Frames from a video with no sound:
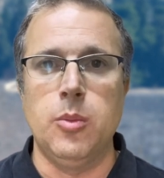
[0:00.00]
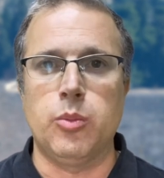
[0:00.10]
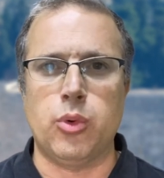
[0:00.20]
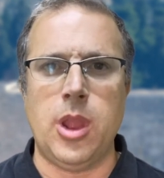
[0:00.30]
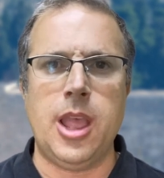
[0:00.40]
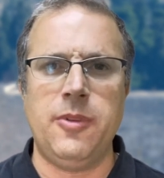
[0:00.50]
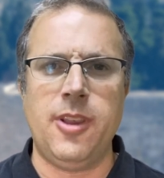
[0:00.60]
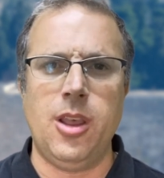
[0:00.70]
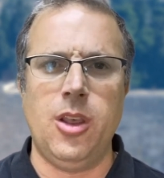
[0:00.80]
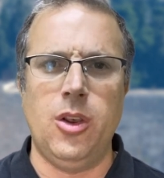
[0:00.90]

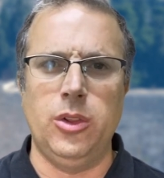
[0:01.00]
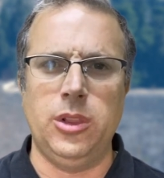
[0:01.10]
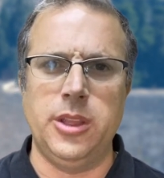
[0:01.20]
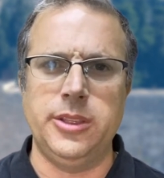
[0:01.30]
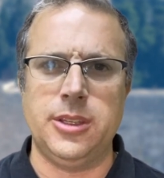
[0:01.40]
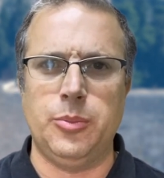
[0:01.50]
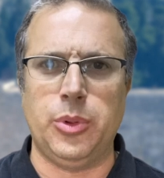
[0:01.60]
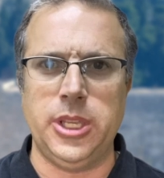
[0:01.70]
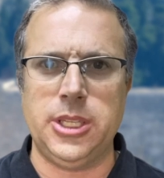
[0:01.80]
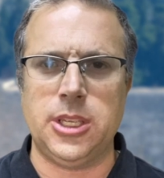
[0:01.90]
Bravo, London
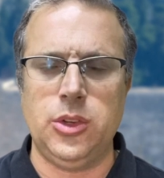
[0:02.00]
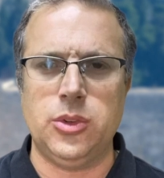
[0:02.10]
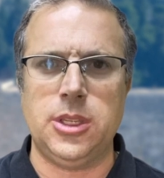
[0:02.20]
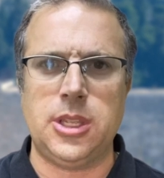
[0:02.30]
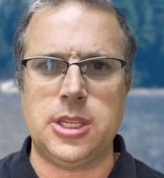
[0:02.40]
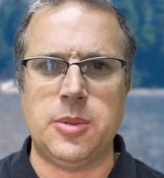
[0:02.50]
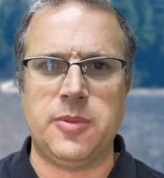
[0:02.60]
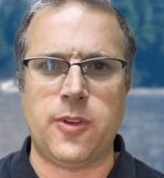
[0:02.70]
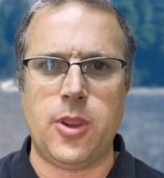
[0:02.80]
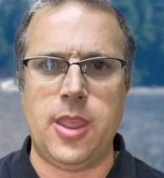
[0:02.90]
Police! It usually takes them
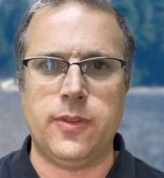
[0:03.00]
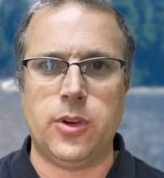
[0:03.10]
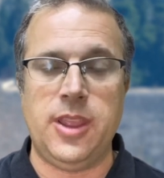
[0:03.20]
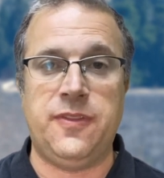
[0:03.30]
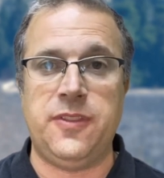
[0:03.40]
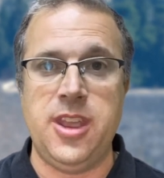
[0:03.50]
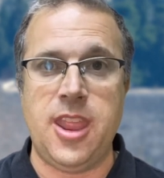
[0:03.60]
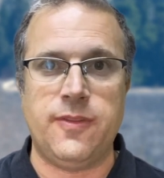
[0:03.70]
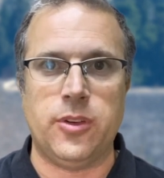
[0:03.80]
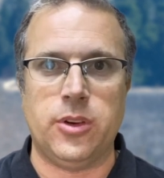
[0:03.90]
forever, if
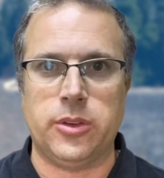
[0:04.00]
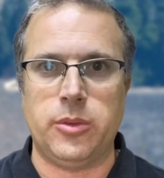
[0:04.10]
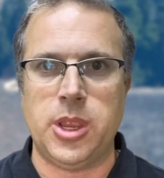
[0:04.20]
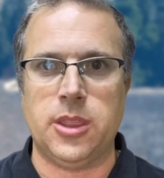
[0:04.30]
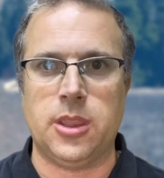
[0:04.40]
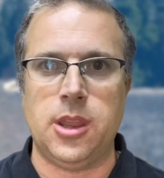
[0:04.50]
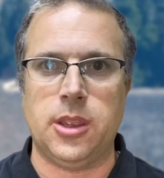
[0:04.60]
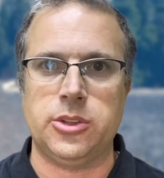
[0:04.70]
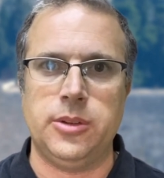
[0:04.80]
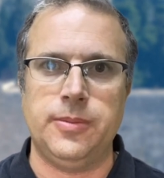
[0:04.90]
never, to make the
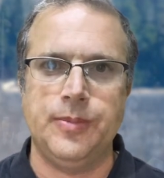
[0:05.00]
connection.